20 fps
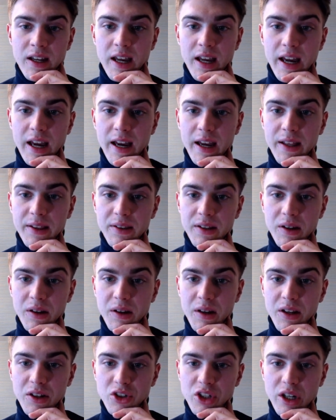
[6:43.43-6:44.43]
And
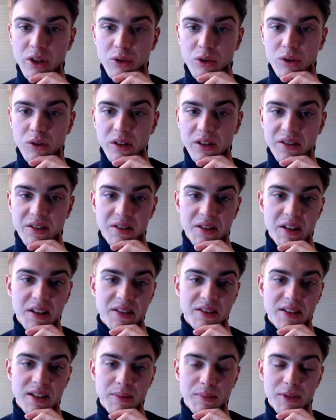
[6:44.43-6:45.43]
in general, it
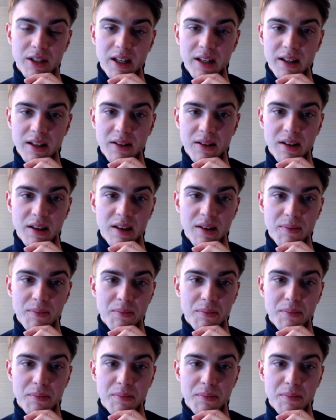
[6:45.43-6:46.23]
seemed like